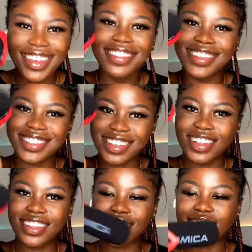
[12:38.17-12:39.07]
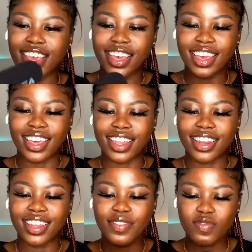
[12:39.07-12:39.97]
This is how it looks like,
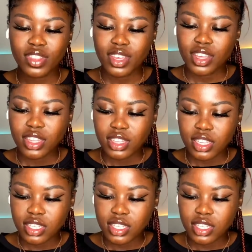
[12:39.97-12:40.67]
and this